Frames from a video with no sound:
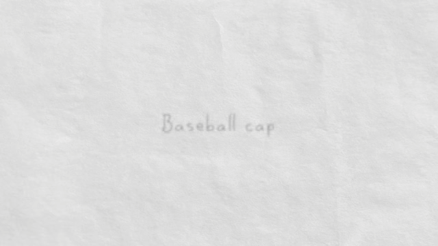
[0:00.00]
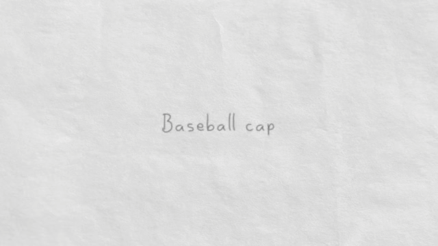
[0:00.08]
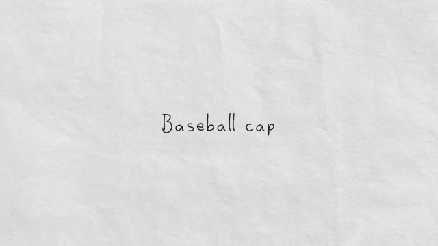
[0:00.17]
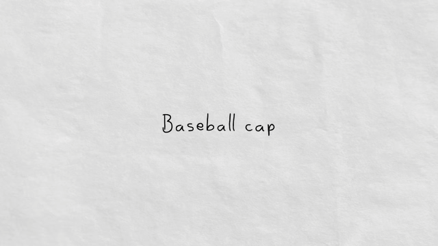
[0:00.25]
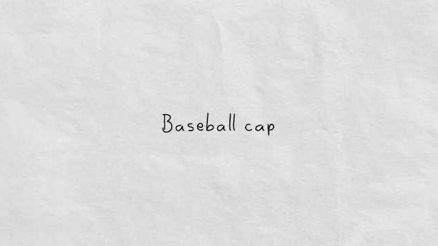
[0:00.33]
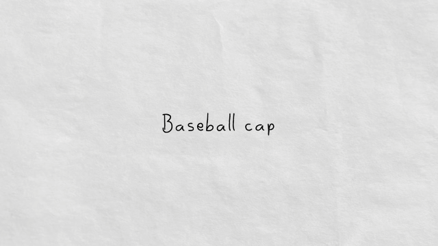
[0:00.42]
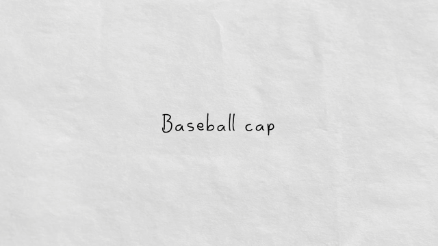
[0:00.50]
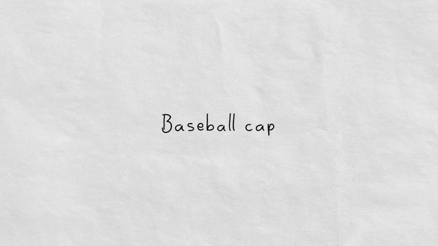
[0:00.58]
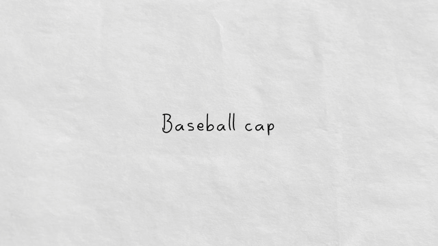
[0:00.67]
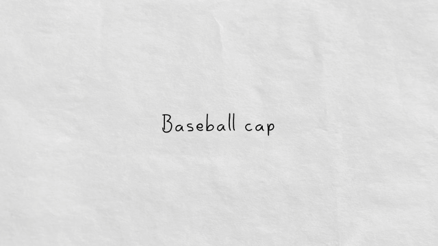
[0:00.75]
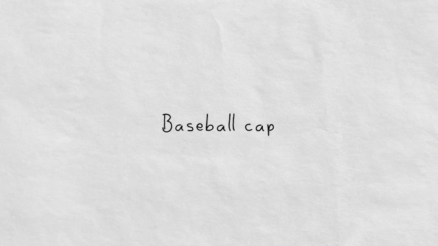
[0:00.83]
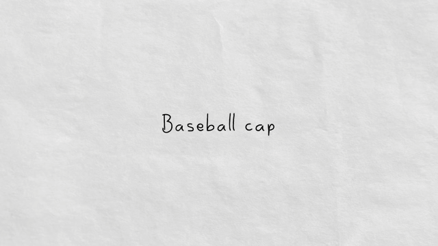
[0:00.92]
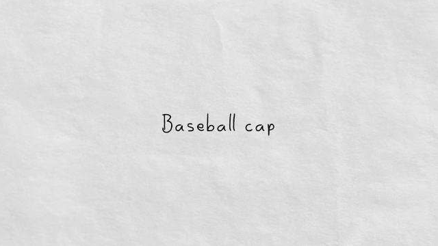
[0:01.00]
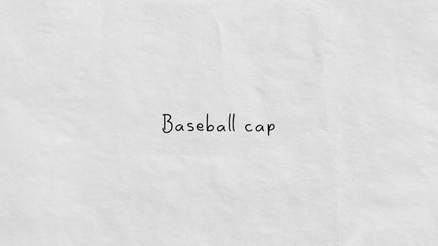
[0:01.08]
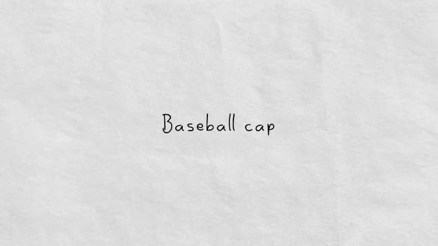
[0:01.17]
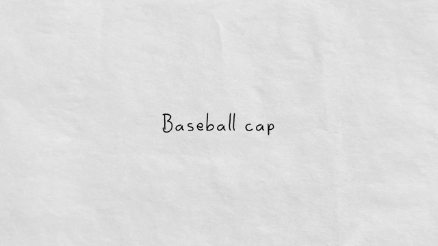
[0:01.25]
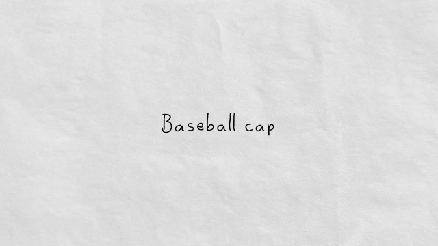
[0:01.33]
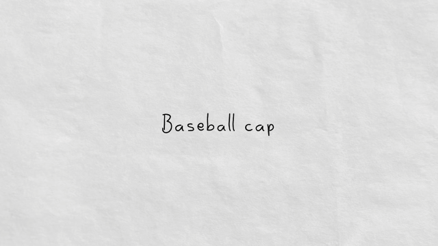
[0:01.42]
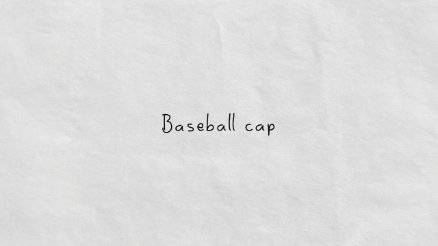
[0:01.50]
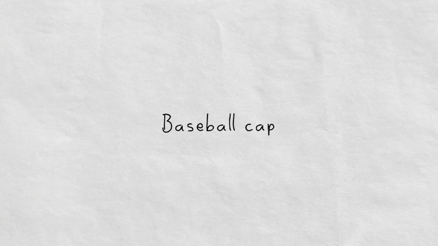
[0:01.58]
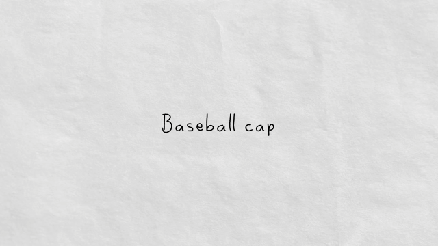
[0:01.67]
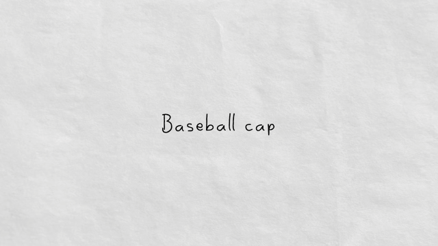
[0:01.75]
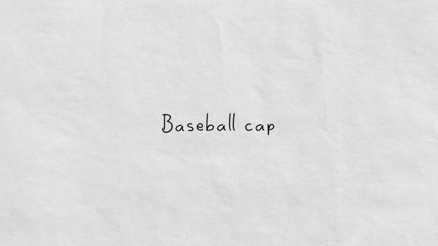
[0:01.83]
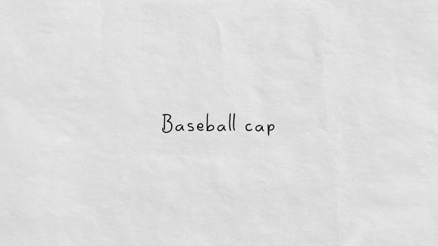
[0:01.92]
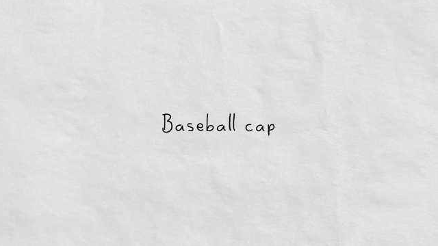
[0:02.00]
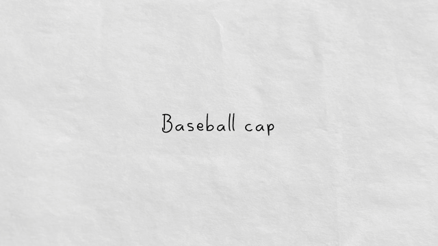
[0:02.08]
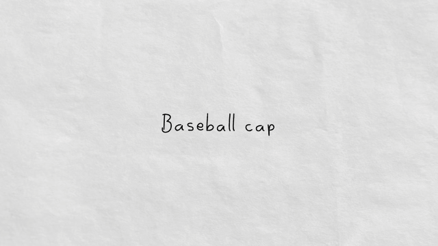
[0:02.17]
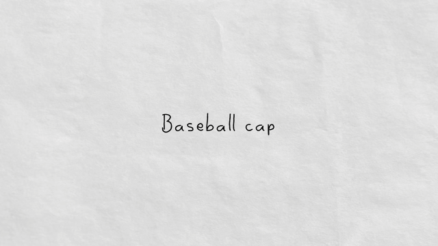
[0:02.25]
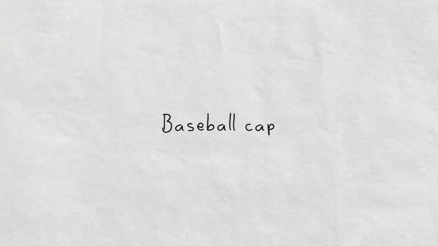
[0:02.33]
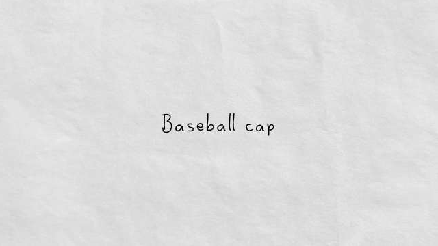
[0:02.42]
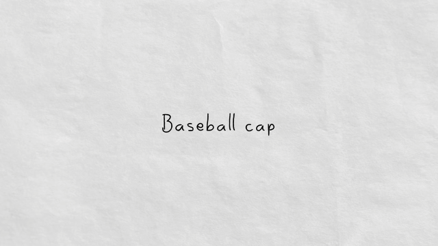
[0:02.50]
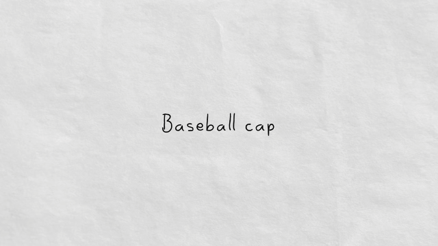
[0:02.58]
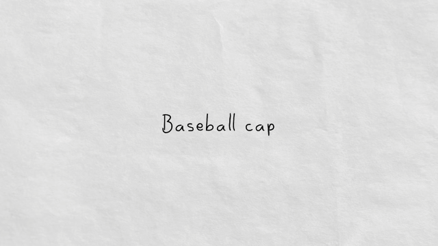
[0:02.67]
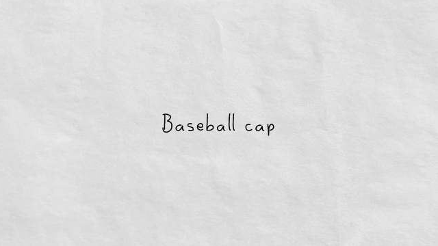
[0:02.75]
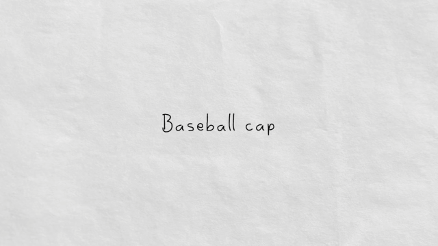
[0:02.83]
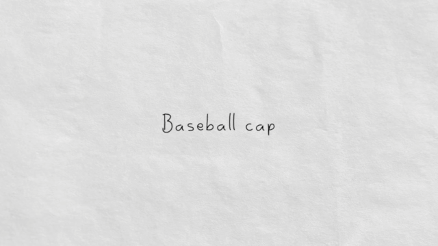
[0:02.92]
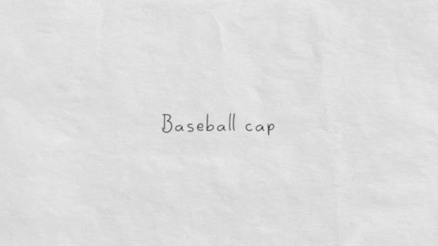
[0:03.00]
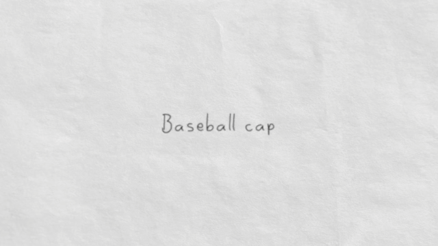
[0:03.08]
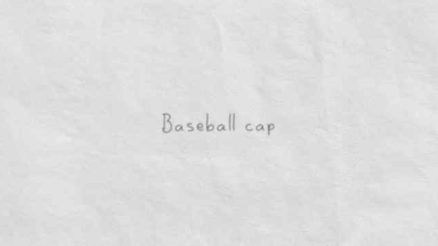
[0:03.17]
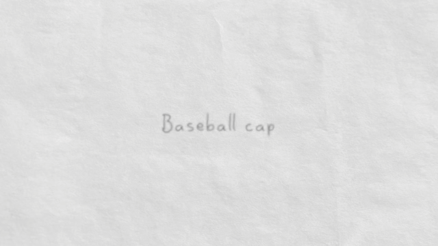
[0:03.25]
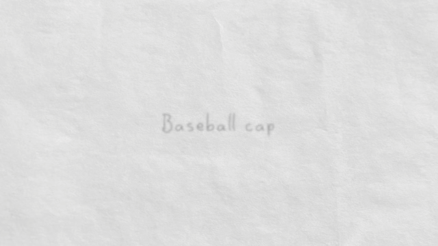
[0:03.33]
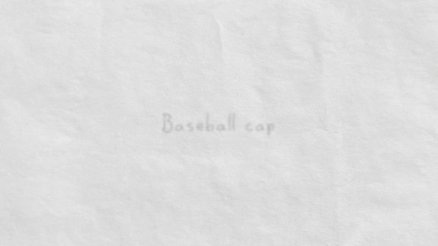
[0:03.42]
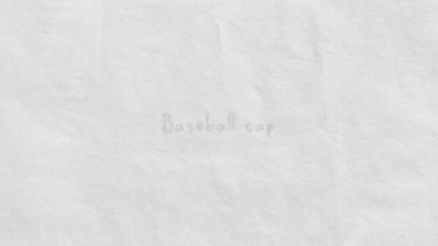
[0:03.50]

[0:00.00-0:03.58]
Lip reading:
No face is visible, so there are no lips to read.